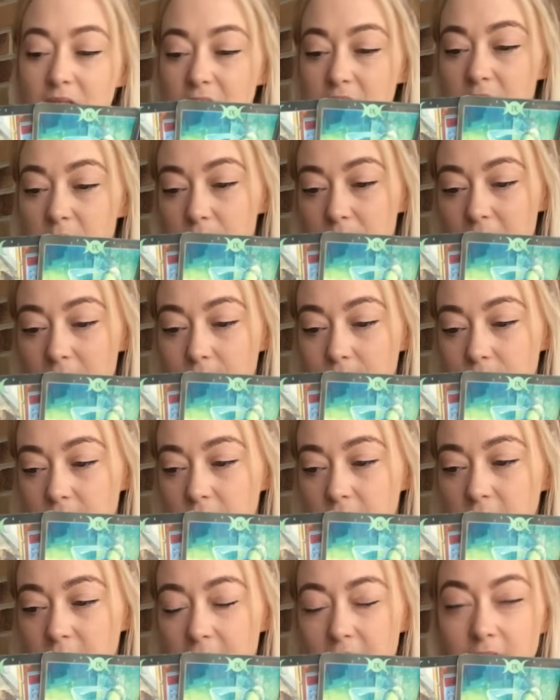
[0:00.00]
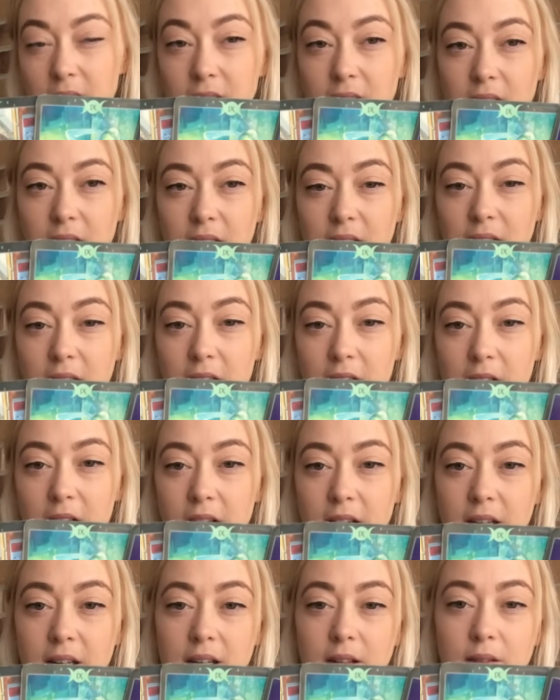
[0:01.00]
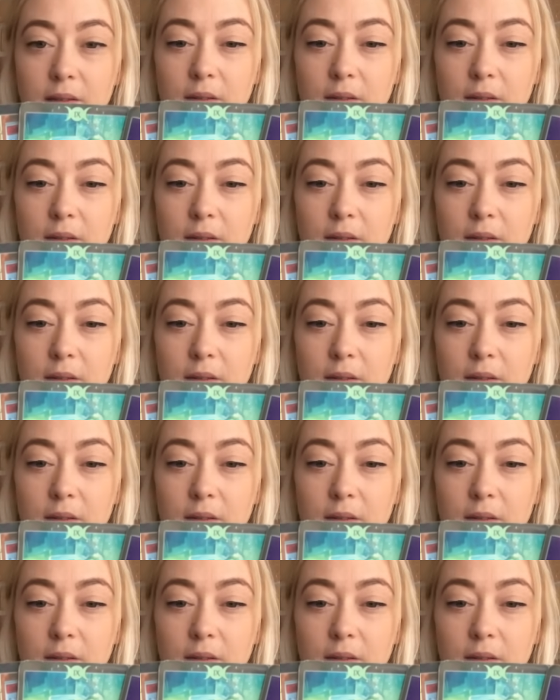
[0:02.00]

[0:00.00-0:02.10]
to be able to gain the clarity